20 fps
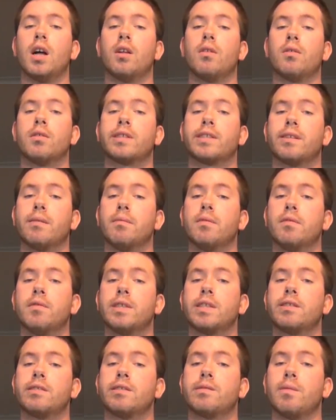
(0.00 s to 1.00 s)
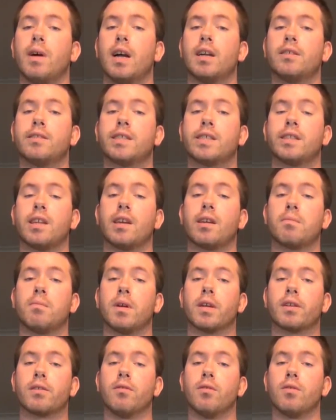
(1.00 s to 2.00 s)
Some of the reasons why your snake
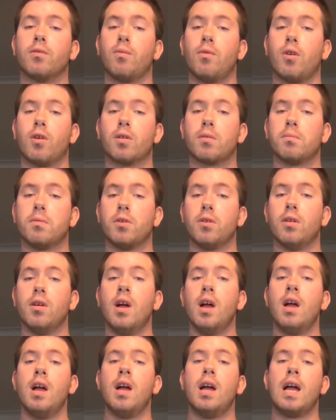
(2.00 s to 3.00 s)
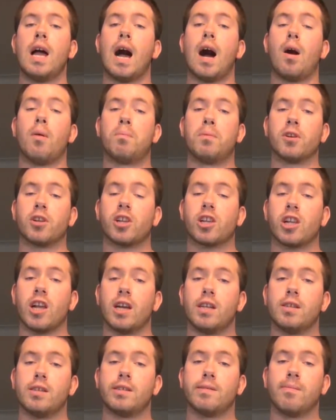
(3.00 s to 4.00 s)
might go in the water bowl: help it
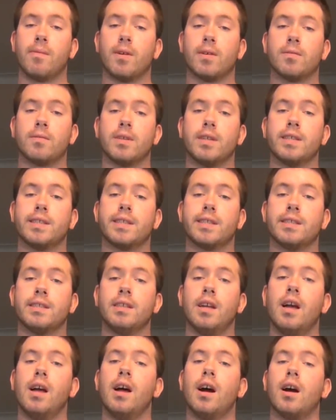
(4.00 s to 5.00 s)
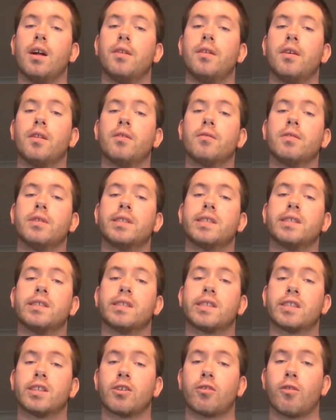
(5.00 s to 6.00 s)
shed is one reason. Another reason is
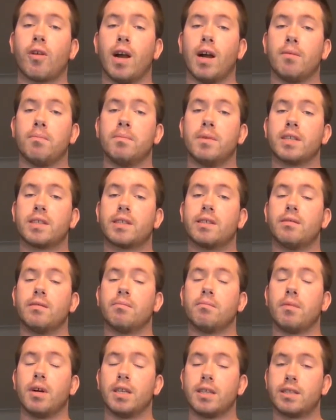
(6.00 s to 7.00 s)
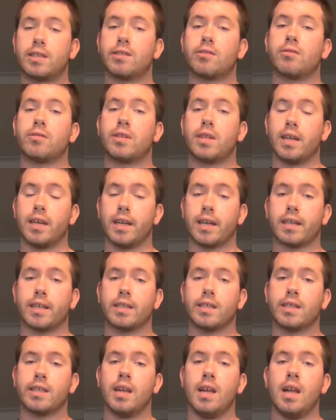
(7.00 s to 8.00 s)
to drown mites or
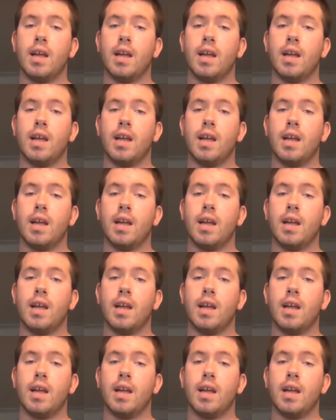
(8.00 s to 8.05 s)
ticks.